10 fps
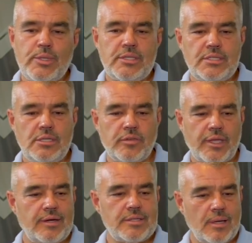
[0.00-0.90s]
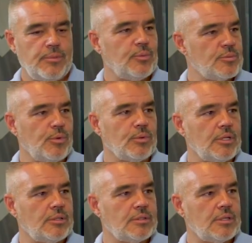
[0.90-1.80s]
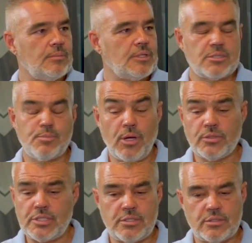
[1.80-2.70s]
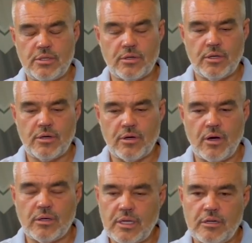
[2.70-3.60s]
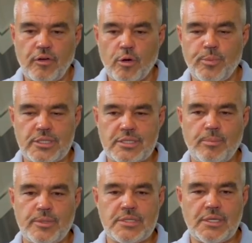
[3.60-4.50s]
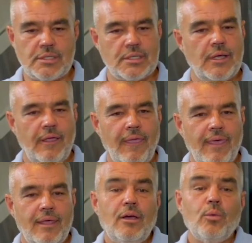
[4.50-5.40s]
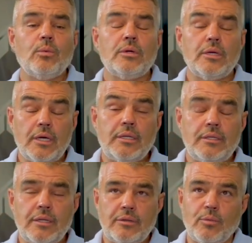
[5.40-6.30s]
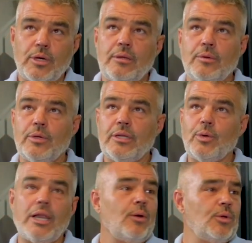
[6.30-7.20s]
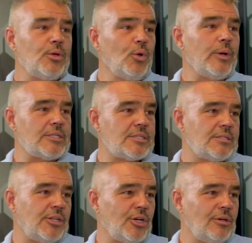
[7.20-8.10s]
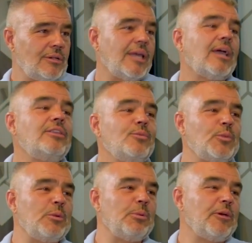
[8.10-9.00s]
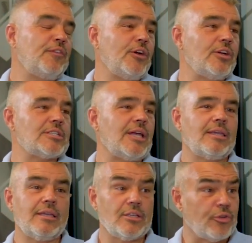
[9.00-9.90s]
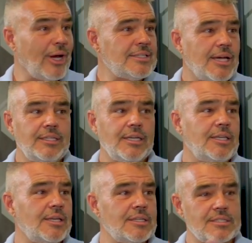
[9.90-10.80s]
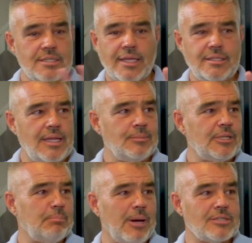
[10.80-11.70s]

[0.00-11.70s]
where the seed of the Carriage Company was born. It's just planted. Just, you know, God kind of opened this up and said. And what I would always, you know, like, I think what we would refer is like, great idea, here's like $10 million,